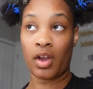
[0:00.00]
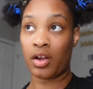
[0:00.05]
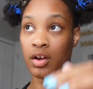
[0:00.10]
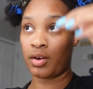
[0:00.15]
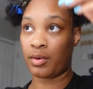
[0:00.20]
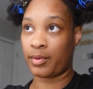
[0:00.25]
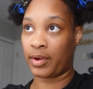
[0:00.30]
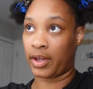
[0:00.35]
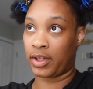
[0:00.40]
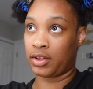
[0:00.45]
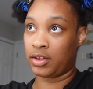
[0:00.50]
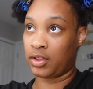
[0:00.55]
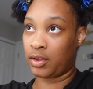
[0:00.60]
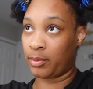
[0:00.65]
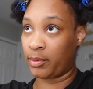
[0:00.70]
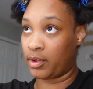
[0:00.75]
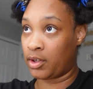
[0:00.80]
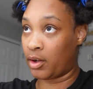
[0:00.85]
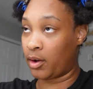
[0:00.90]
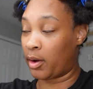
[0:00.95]
Okay, there
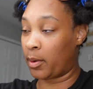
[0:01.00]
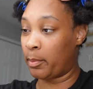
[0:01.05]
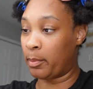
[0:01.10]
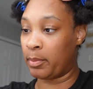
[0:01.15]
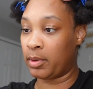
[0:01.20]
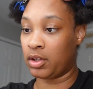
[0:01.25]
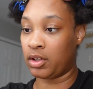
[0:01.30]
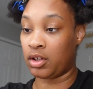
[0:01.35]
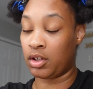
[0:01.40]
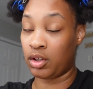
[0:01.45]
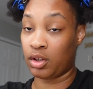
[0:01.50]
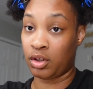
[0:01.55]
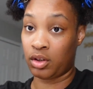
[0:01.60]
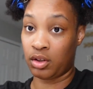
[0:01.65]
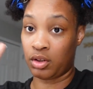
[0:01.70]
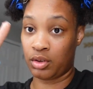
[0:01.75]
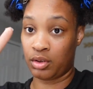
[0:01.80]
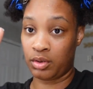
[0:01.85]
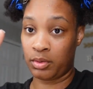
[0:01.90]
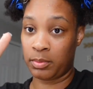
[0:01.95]
we go. I'm going to put a
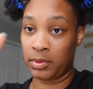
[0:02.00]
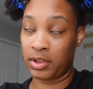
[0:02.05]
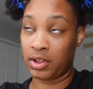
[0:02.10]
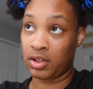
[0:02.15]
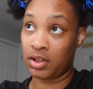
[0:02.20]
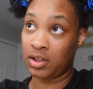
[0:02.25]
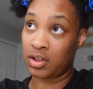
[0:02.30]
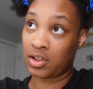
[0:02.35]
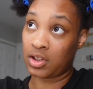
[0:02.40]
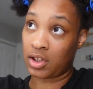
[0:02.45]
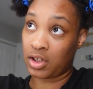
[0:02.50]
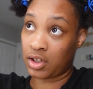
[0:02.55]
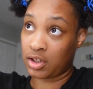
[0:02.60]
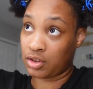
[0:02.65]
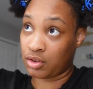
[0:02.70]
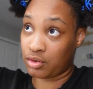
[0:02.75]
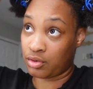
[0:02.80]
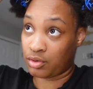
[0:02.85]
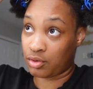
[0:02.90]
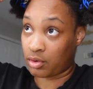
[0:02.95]
little bit of this edge
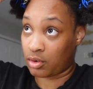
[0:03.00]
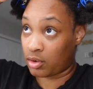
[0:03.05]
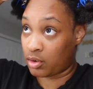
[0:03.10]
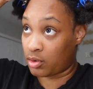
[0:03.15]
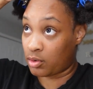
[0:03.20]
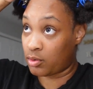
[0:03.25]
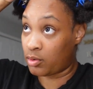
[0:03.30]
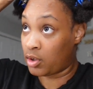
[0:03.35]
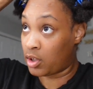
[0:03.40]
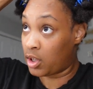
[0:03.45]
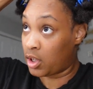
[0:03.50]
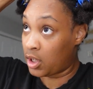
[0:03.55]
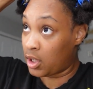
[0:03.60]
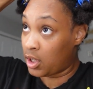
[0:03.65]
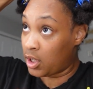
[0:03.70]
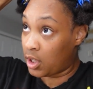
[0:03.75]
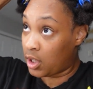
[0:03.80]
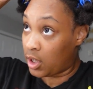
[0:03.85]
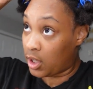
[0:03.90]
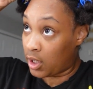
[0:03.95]
control
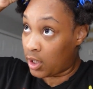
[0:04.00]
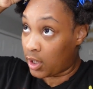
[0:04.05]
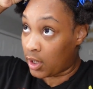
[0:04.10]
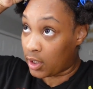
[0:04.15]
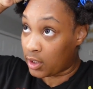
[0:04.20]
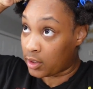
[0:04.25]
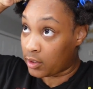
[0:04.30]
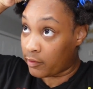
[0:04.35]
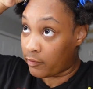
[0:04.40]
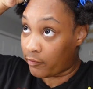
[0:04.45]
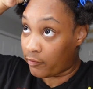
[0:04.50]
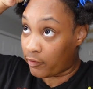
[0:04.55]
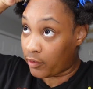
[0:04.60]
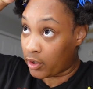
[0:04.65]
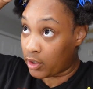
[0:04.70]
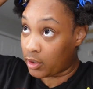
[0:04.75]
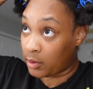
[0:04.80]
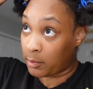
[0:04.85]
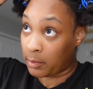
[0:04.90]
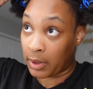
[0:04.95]
at the
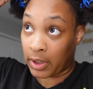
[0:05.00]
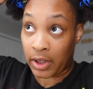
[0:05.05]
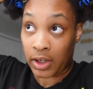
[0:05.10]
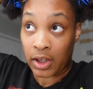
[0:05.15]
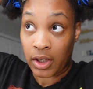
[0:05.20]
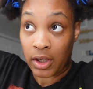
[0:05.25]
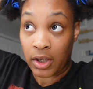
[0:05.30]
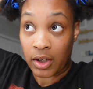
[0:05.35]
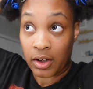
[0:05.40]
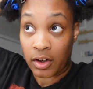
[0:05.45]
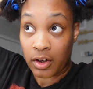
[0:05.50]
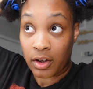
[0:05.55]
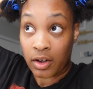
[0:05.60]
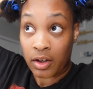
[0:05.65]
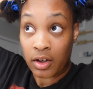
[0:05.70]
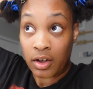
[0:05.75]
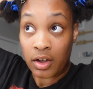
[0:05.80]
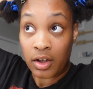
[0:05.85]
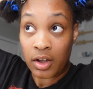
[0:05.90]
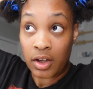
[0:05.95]
front of my hair
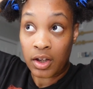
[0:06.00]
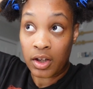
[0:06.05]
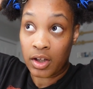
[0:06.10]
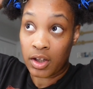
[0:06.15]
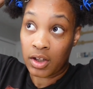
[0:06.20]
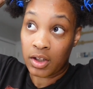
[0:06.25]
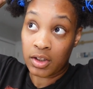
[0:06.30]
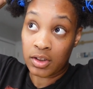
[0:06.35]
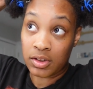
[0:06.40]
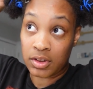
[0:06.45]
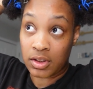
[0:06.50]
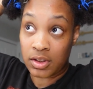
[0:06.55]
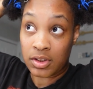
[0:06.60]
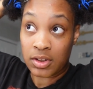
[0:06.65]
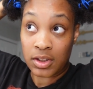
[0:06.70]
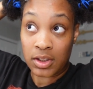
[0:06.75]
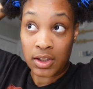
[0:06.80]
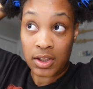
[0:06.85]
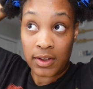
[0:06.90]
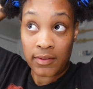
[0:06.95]
just
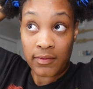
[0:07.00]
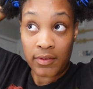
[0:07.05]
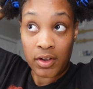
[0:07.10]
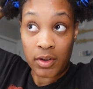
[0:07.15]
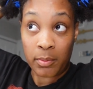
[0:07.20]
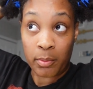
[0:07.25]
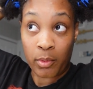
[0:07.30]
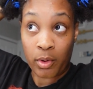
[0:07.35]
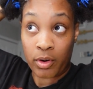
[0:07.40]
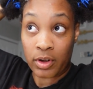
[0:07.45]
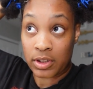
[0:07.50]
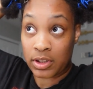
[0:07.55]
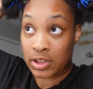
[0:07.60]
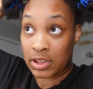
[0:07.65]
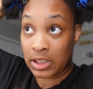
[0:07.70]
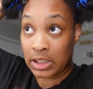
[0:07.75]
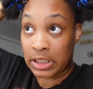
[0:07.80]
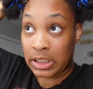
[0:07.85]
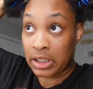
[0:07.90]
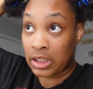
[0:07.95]
to give it a more
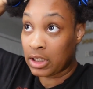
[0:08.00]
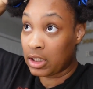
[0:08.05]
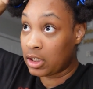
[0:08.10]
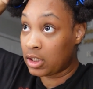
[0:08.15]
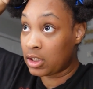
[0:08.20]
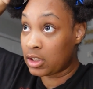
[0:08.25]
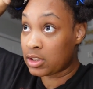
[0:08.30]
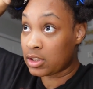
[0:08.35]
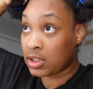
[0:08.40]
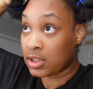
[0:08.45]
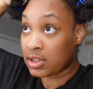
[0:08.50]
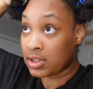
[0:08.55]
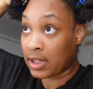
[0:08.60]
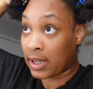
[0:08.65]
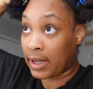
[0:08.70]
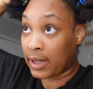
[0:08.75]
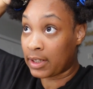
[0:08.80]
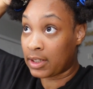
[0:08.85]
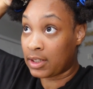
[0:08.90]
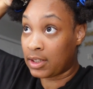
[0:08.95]
sleek look since
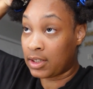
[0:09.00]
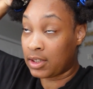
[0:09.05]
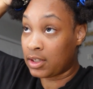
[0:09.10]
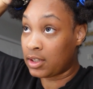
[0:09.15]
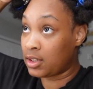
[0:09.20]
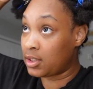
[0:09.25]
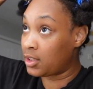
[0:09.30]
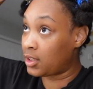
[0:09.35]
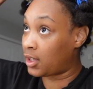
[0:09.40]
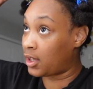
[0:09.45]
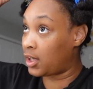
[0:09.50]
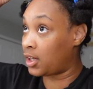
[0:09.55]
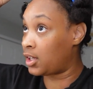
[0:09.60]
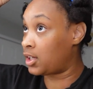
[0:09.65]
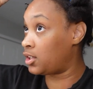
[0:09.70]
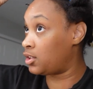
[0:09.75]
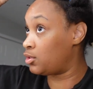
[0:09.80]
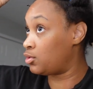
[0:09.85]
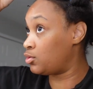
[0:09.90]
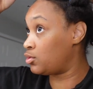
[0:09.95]
I did not
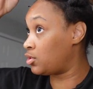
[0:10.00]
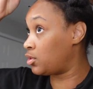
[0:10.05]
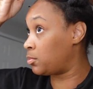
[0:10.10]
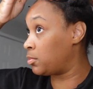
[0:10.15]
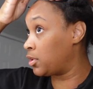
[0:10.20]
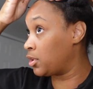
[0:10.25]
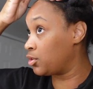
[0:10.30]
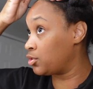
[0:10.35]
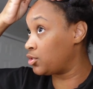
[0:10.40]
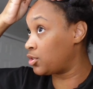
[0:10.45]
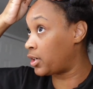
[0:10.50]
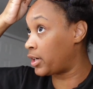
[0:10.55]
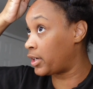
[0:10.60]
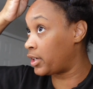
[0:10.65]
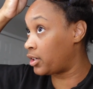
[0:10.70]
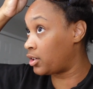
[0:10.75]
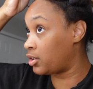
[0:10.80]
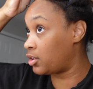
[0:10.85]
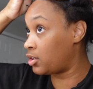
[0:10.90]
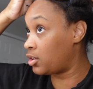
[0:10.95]
use a blow
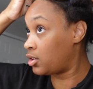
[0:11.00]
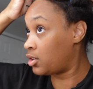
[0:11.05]
dryer.